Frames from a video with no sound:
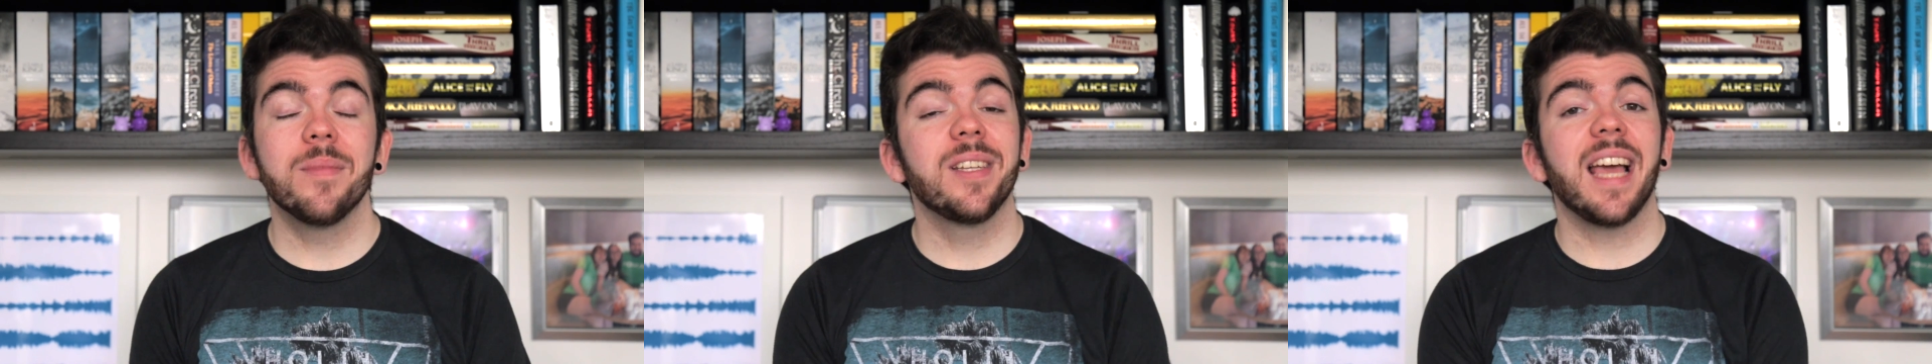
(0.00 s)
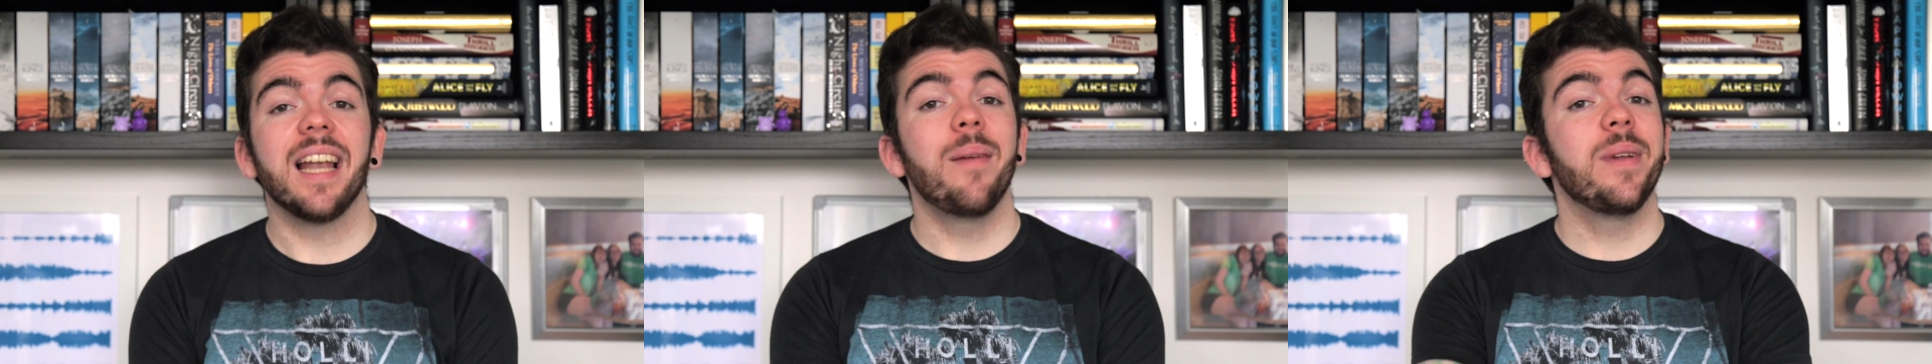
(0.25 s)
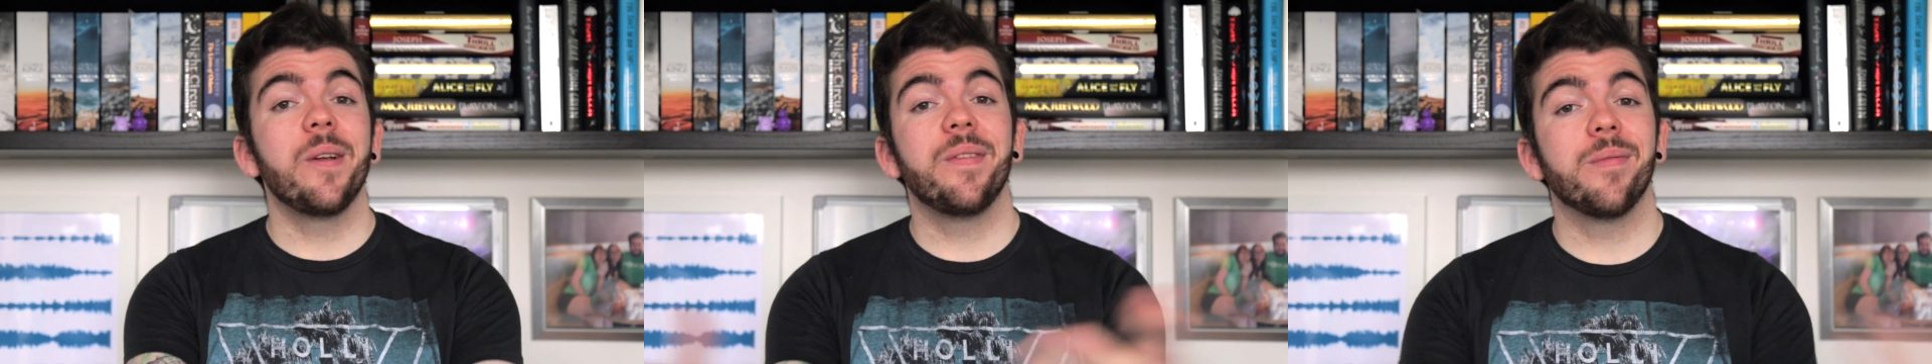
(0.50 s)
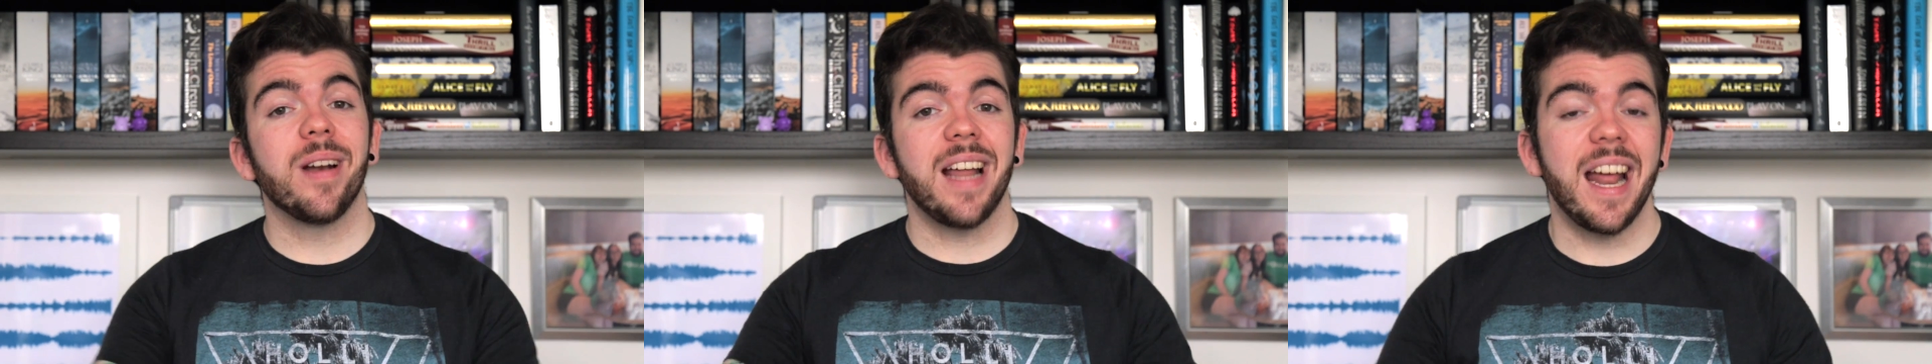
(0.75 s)
So yeah, let me know
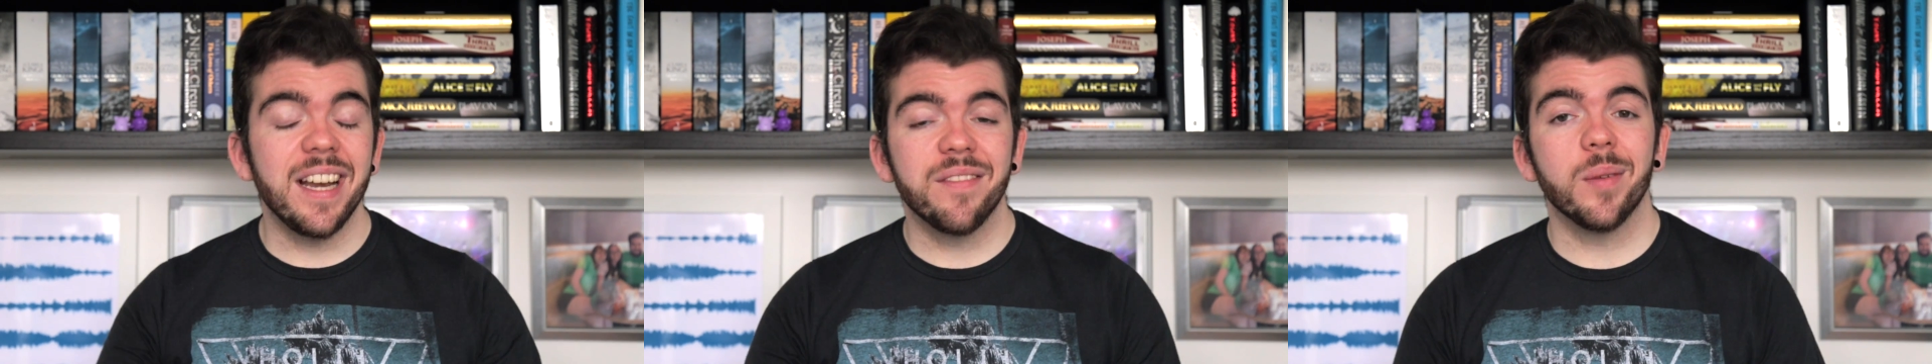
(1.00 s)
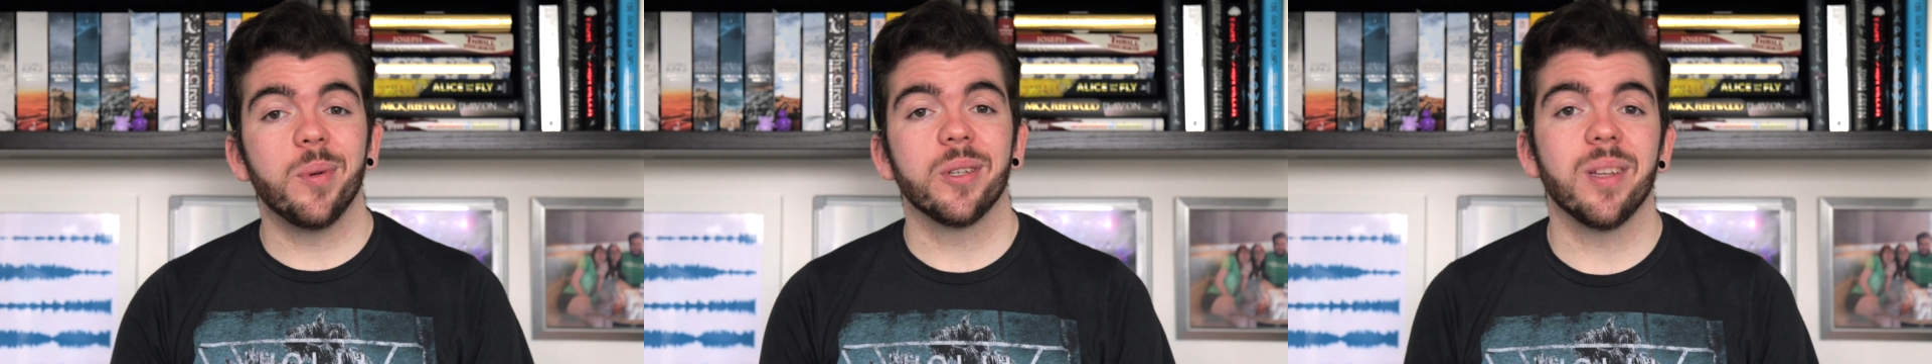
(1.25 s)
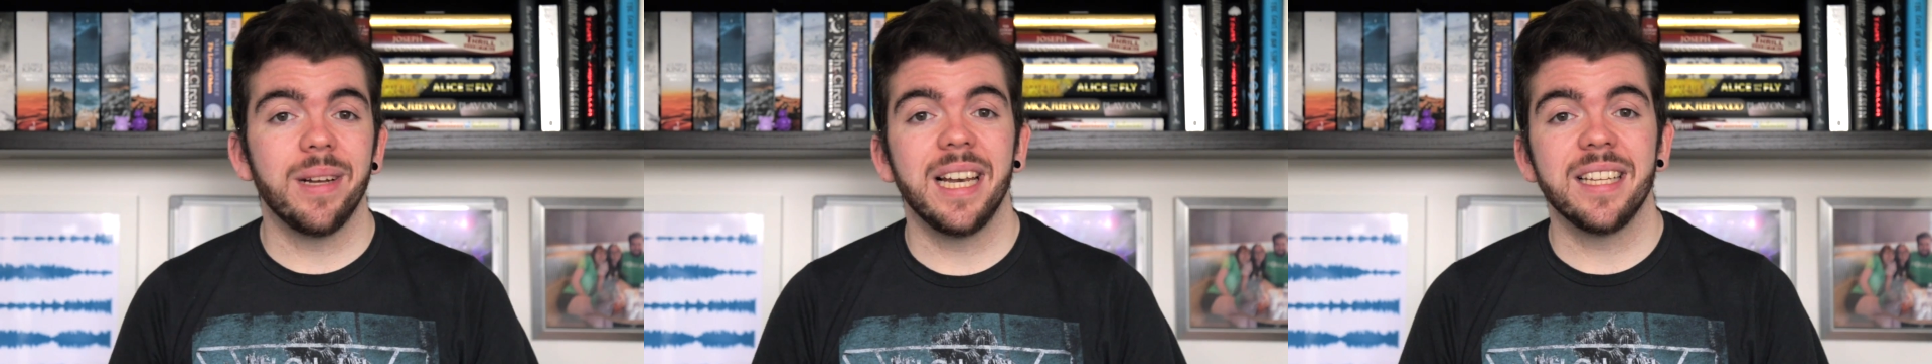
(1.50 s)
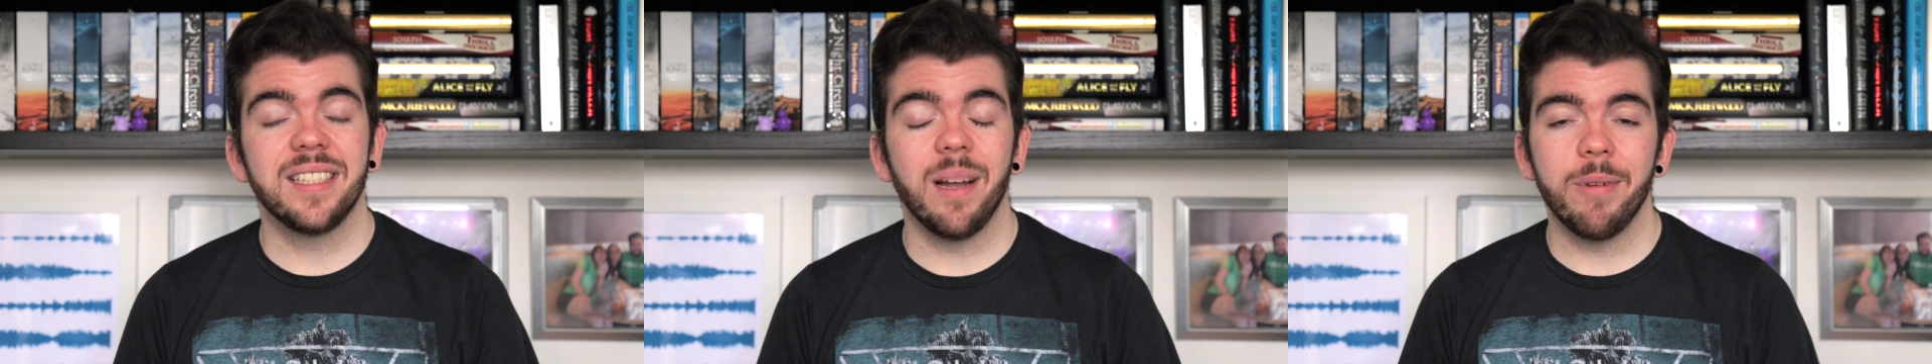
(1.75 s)
if you've read any of the books on my
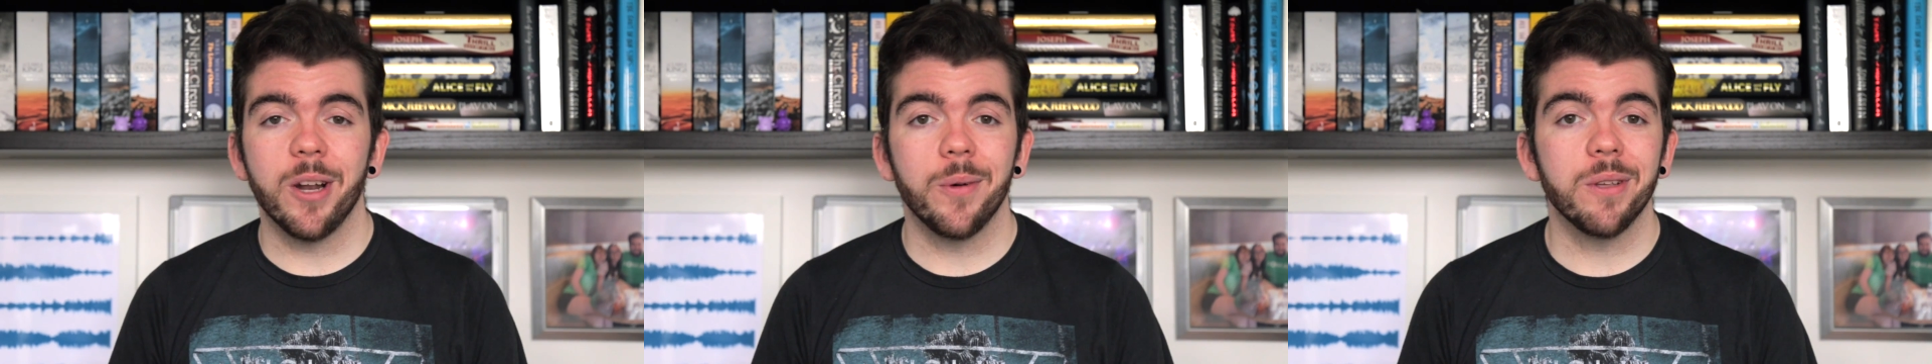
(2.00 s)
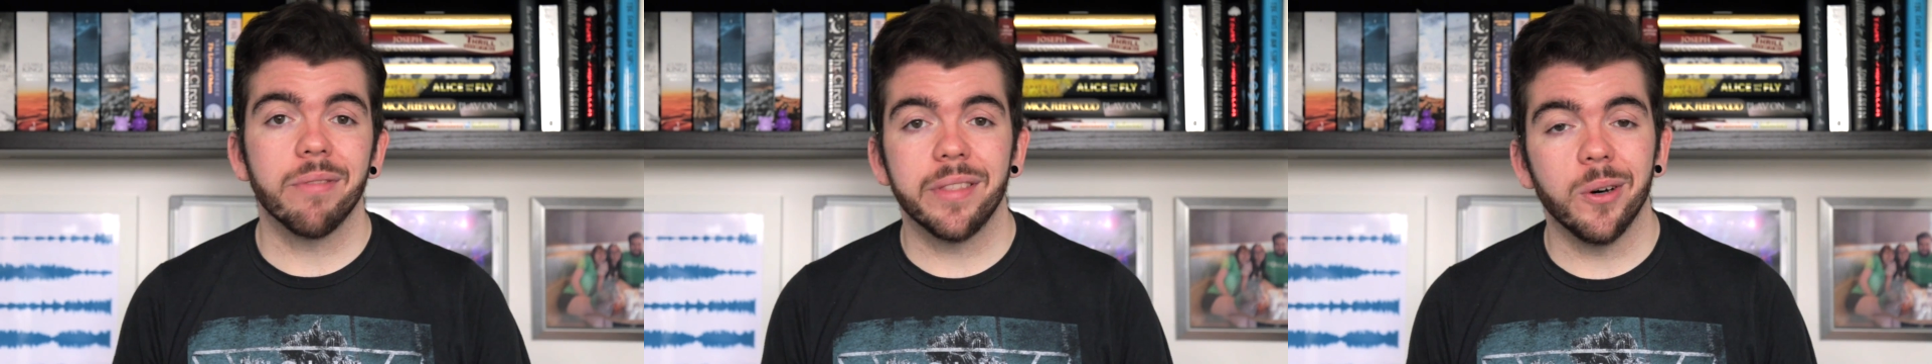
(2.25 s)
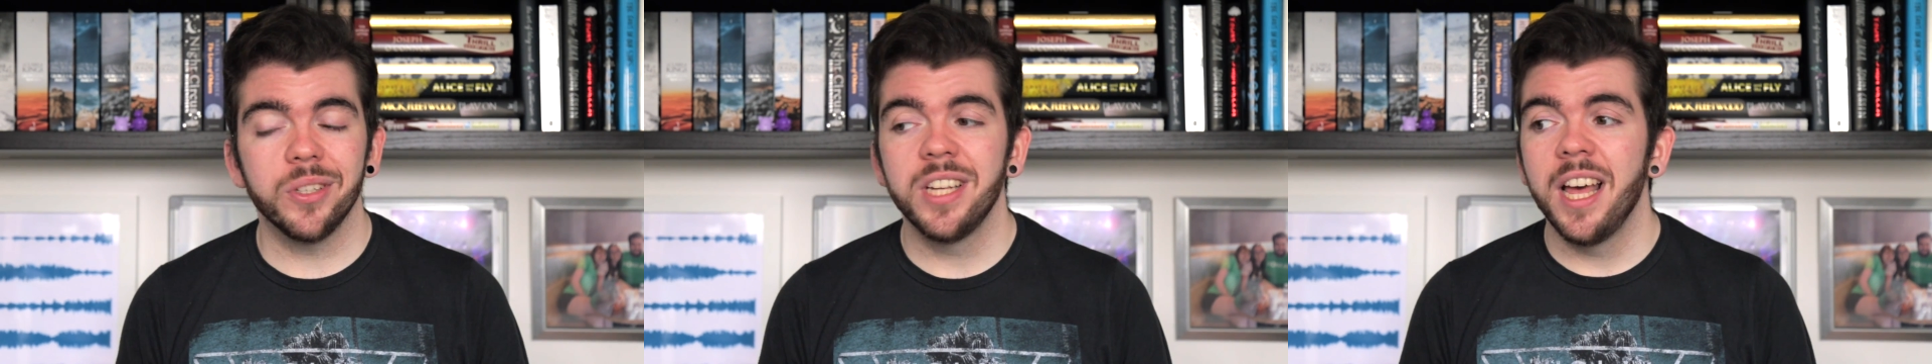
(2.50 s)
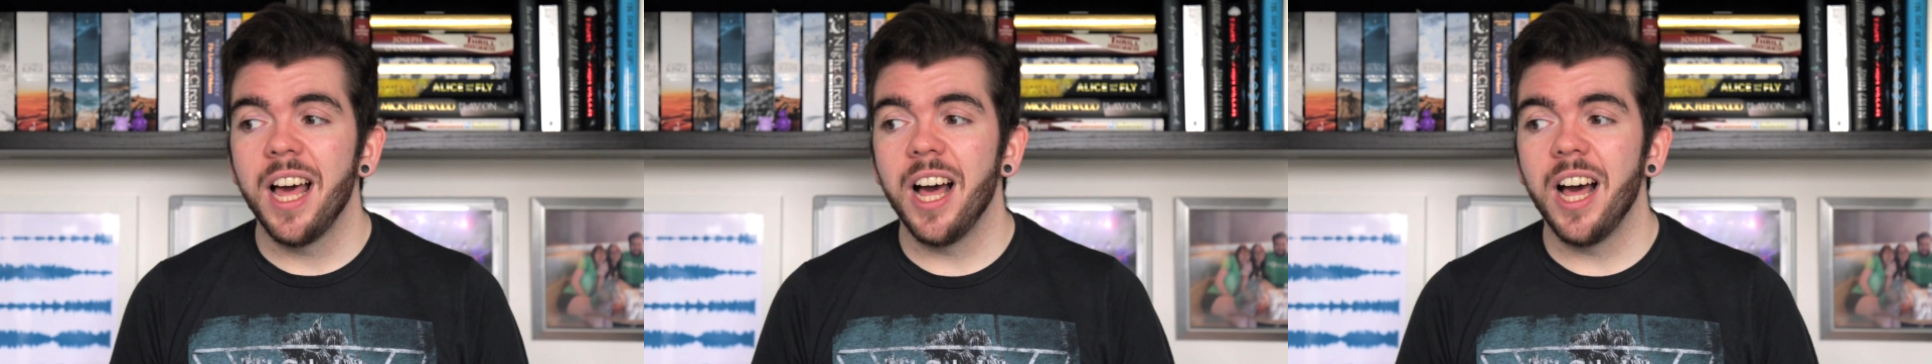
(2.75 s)
list, let me know what you've thought.